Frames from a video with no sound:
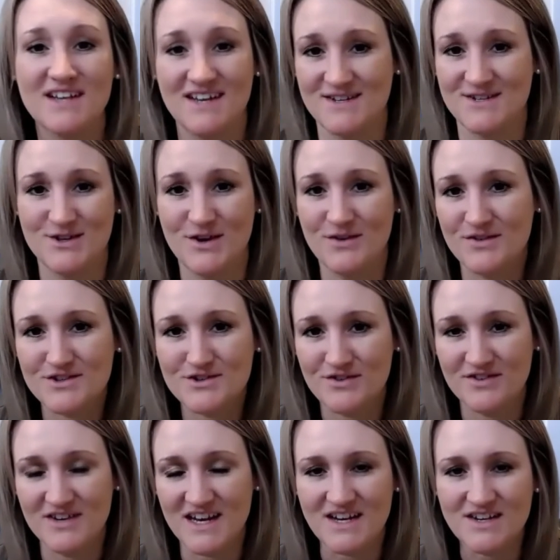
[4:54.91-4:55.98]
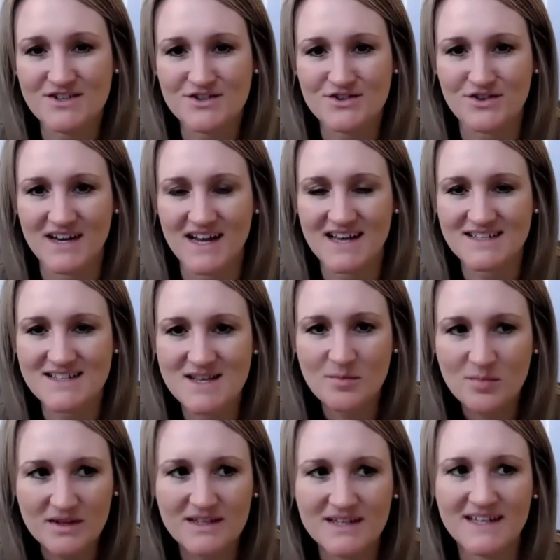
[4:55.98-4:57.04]
in a service driven industry, has the
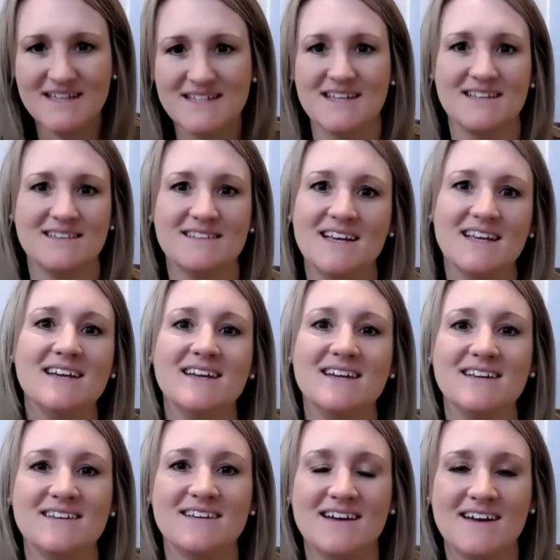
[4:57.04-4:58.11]
ability to lead.